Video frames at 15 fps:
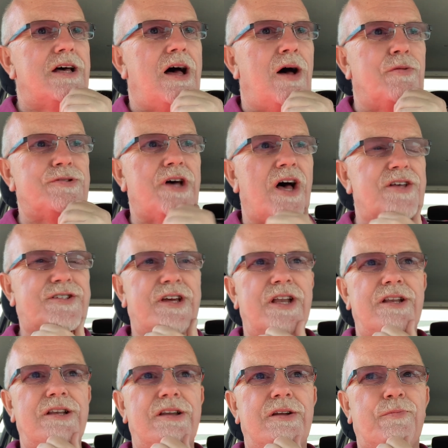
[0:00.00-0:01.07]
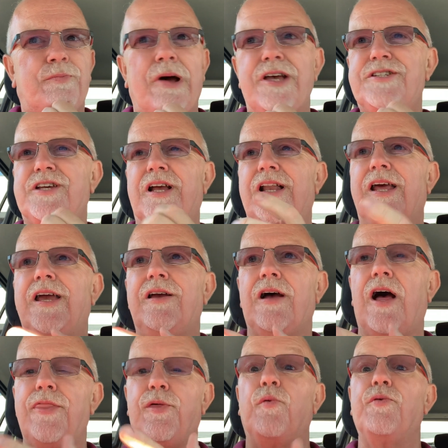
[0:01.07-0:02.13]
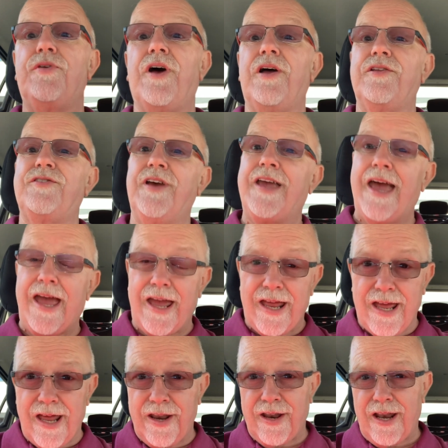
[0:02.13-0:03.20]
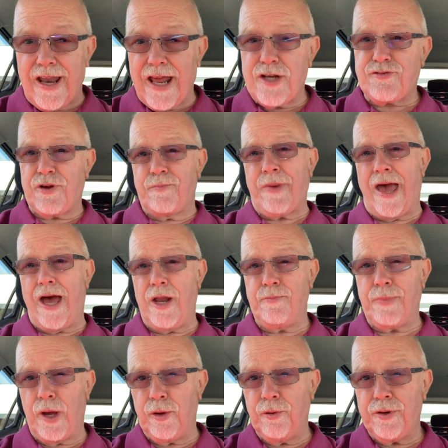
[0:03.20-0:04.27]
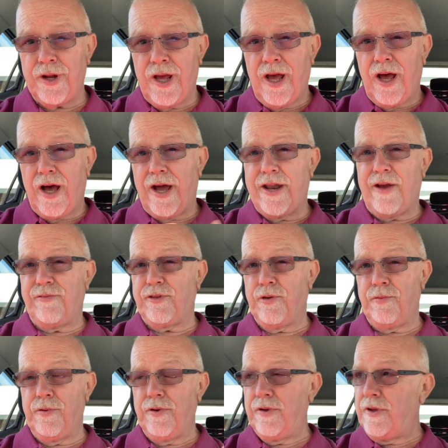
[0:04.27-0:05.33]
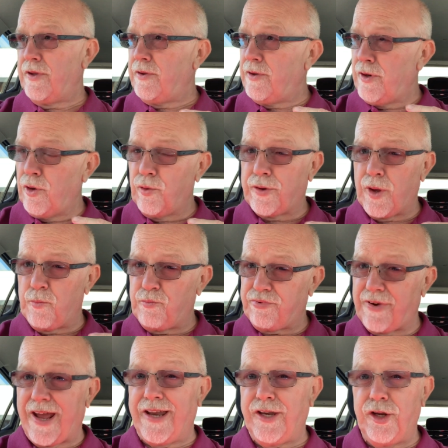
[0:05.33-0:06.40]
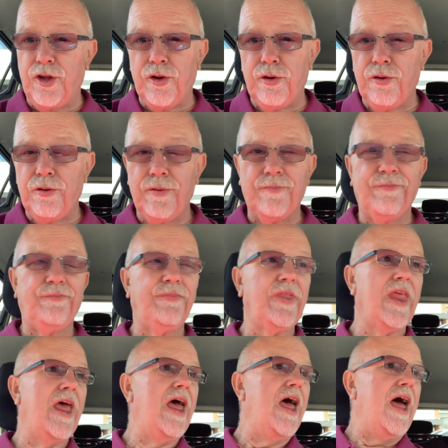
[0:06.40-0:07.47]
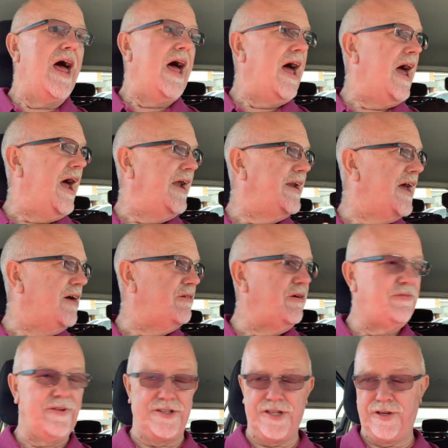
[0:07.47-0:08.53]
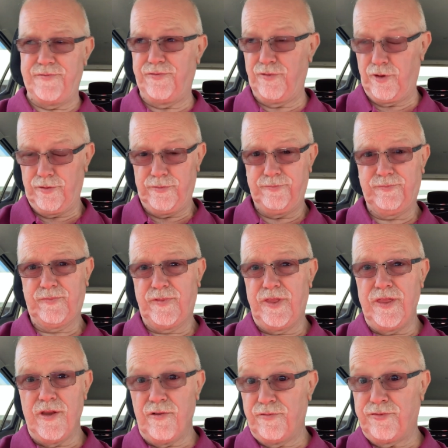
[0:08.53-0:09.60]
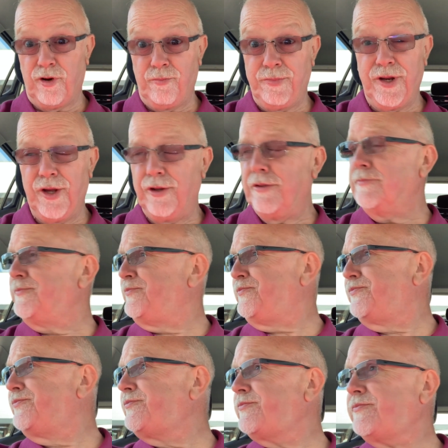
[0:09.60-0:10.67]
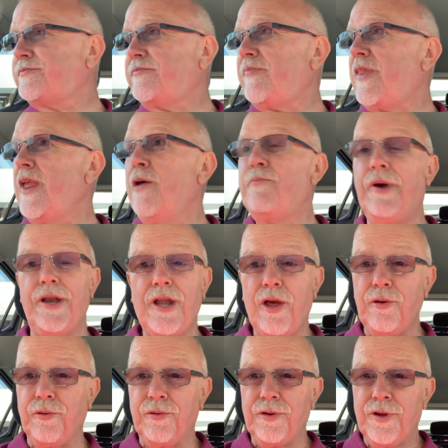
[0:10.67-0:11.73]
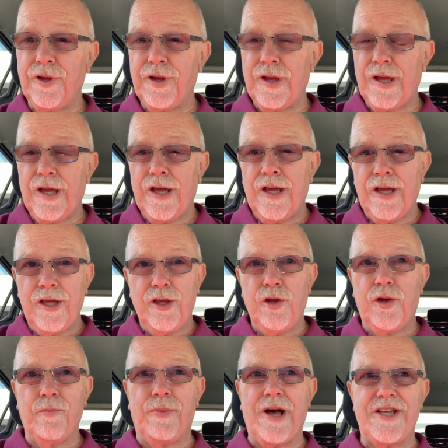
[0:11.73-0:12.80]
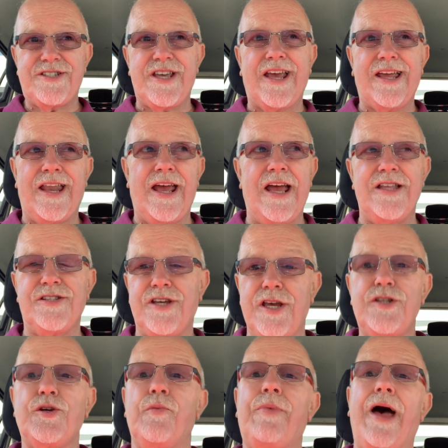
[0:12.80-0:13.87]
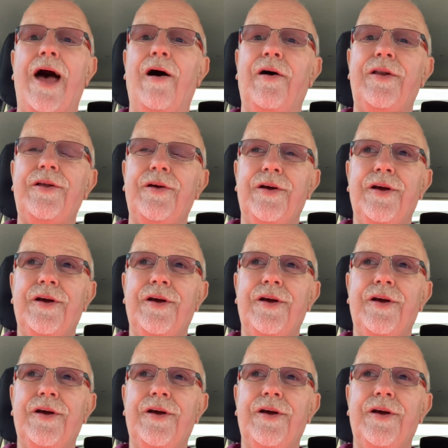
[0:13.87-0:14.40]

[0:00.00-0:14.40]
was asking, basically, I thought to get an electric powered boat, I'd have to look at brand new and have it fitted from new. But no, you can buy a second hand diesel powered